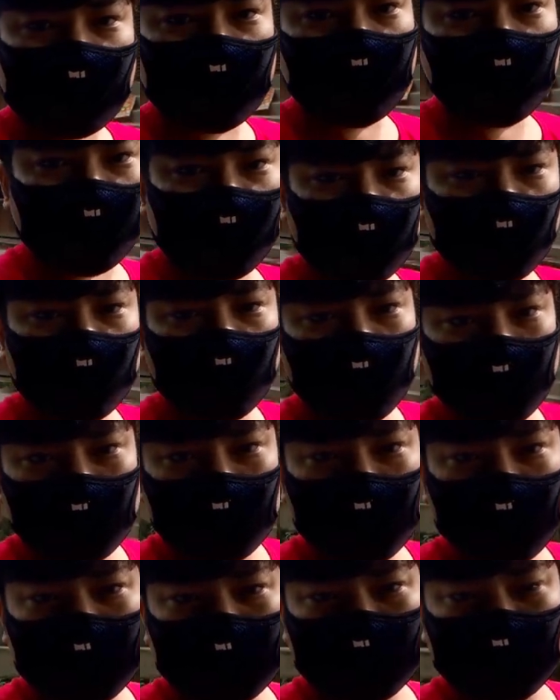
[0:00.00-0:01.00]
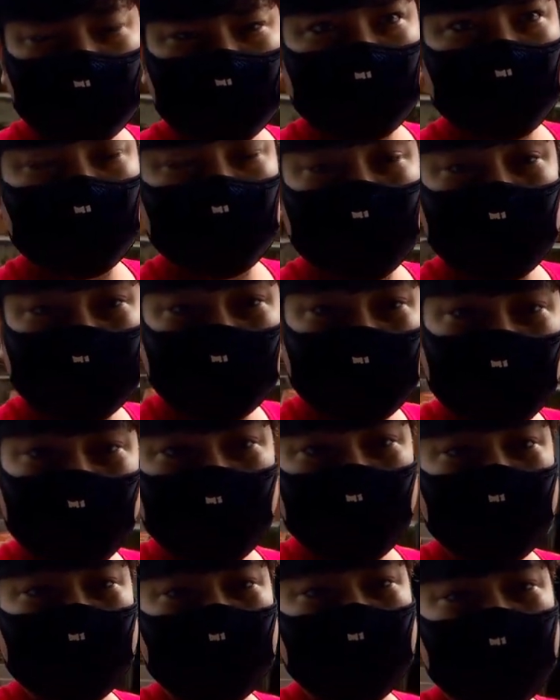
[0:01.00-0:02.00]
then the front wheel gets
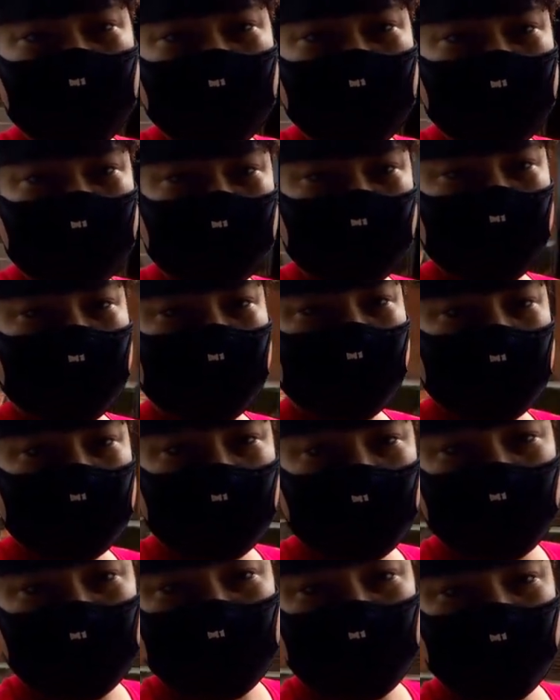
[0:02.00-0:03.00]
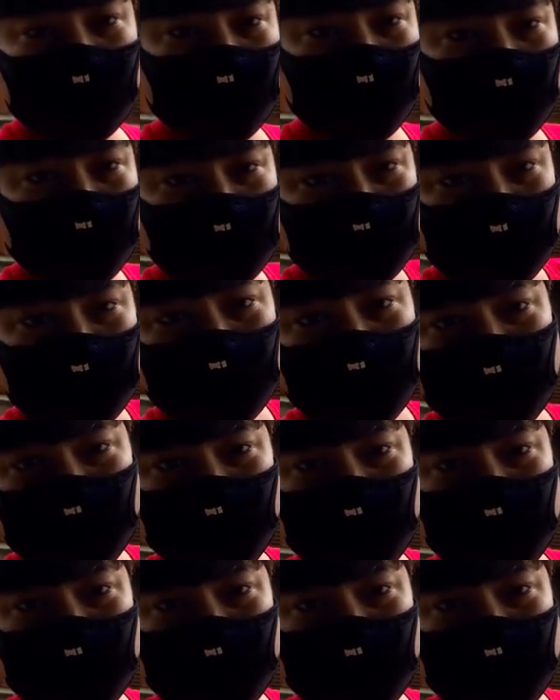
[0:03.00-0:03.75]
375 milliliters of the sealant, whereas the